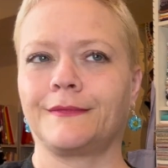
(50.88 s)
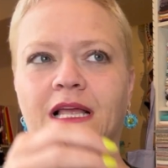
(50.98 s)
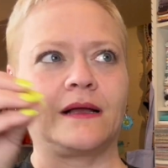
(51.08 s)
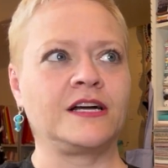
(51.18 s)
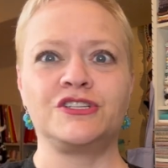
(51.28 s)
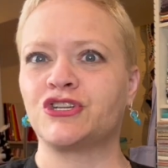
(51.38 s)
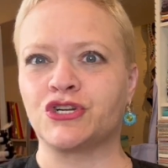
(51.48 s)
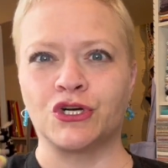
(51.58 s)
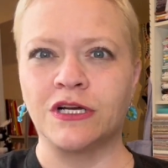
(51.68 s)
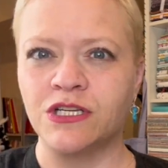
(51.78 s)

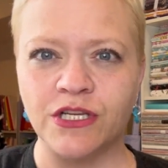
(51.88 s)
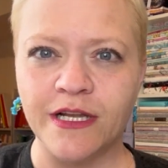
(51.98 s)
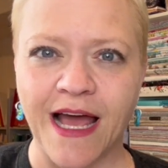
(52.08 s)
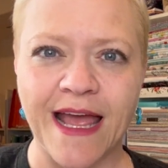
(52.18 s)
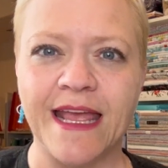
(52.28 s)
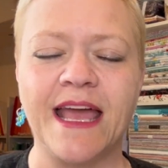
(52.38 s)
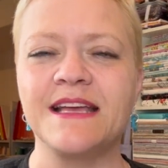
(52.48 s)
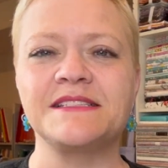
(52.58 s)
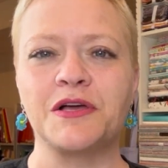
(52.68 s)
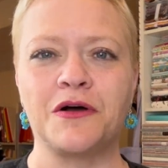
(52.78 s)
reconstruction, I
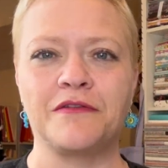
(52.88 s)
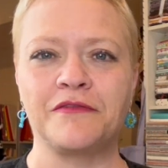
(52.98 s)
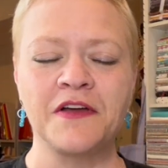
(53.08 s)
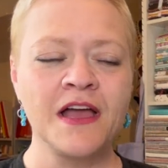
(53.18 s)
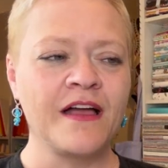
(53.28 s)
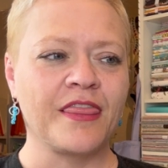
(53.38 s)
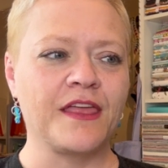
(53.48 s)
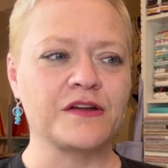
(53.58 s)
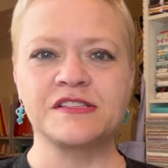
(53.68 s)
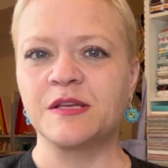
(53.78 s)
guess, of
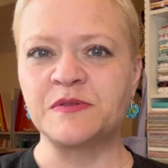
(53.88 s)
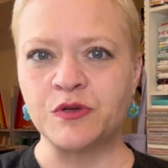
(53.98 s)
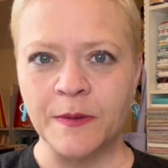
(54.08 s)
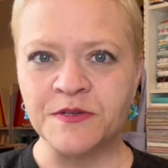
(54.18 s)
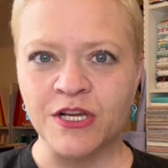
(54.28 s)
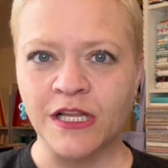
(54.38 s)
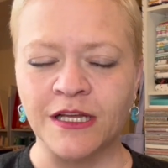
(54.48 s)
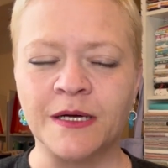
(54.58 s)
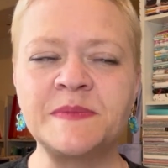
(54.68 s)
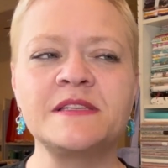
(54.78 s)
their subscription
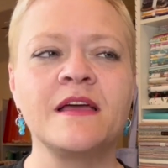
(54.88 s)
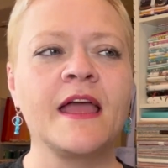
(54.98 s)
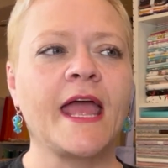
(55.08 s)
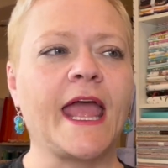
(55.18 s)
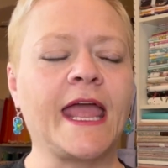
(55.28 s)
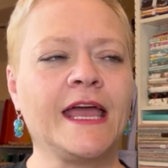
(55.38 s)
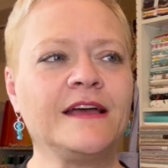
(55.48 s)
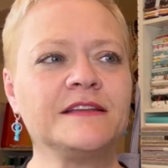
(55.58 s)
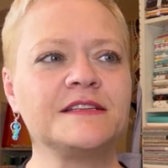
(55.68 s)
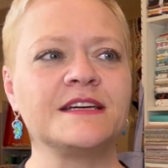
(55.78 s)
clubs.
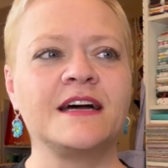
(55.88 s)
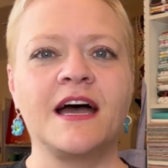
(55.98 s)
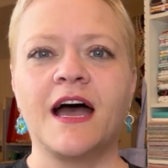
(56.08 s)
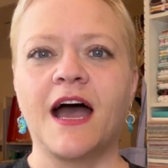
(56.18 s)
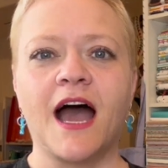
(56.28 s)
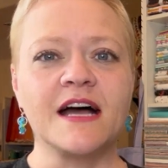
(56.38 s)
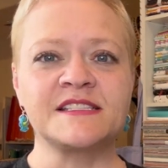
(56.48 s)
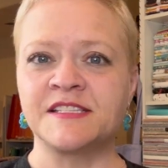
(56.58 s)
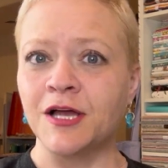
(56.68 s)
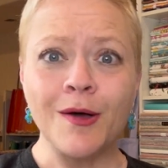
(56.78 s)
And
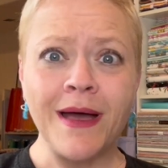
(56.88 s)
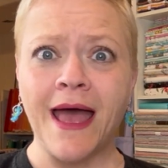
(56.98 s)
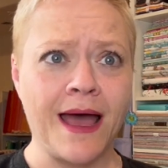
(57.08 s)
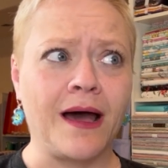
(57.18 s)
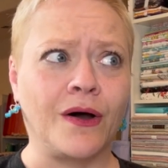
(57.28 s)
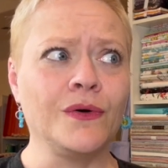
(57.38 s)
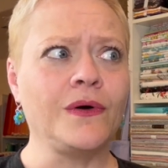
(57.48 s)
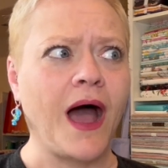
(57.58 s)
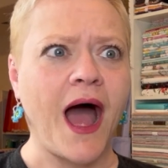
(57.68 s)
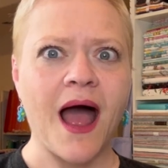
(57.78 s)
somehow
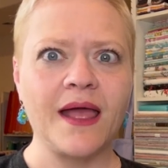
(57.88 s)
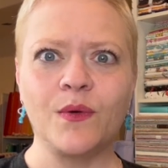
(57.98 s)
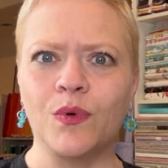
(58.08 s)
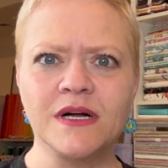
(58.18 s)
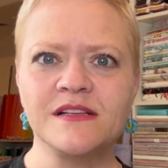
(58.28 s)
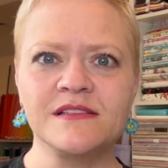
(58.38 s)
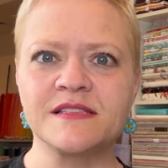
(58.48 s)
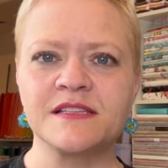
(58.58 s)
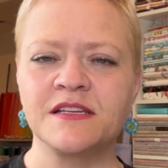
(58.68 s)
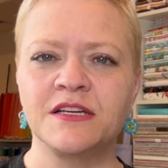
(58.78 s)
I
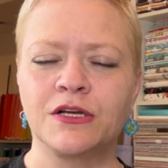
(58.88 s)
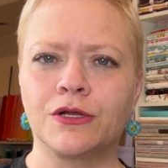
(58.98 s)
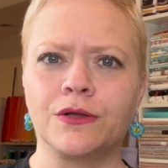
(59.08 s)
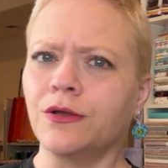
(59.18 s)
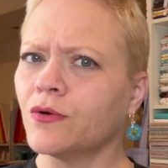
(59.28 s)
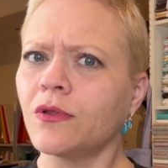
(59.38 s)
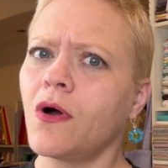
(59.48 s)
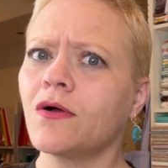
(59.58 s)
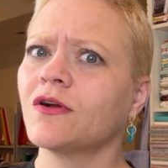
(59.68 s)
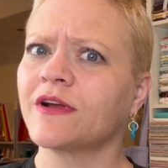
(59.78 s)
was no
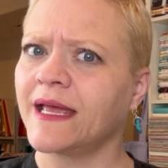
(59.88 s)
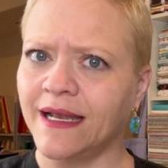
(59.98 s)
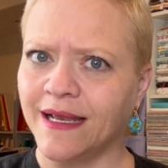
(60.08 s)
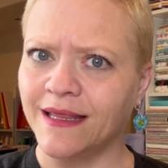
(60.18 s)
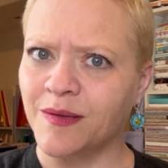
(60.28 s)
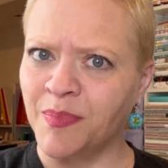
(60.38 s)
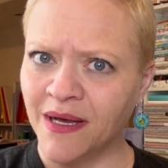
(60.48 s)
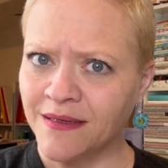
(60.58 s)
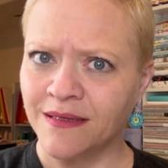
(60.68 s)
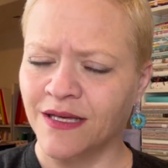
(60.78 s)
longer getting the
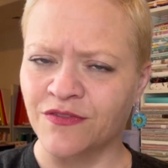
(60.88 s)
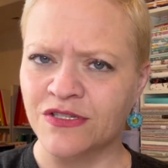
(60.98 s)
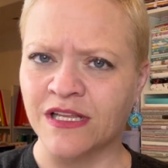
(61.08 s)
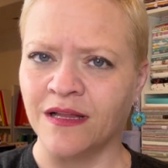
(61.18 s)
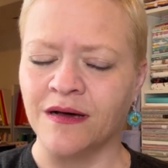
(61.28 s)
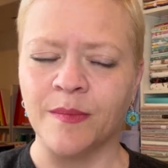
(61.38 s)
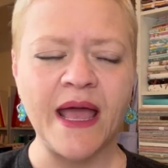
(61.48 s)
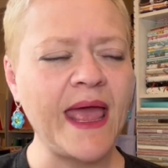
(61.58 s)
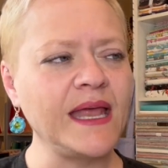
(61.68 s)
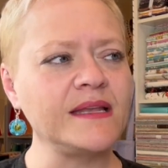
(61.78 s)
Button Lovers Club.
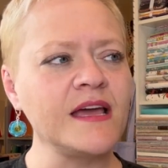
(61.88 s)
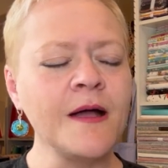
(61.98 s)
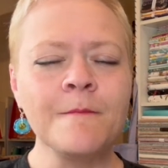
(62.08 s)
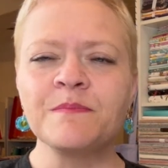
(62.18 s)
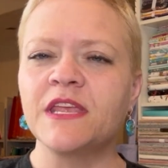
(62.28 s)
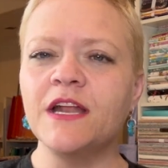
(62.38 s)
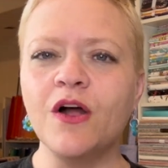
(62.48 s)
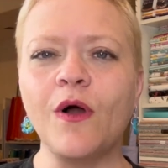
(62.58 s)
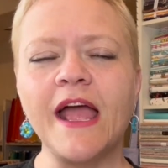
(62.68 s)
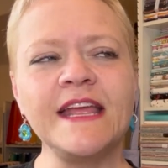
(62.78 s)
And, you
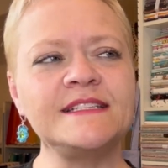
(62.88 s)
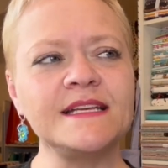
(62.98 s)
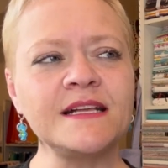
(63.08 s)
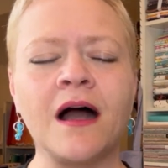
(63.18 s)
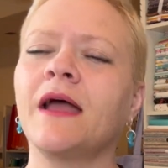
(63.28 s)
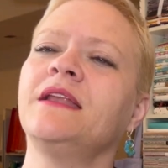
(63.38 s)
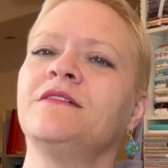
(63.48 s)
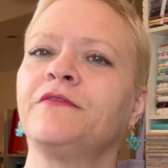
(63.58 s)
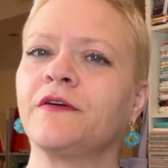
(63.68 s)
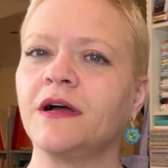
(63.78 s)
know, it did kind of,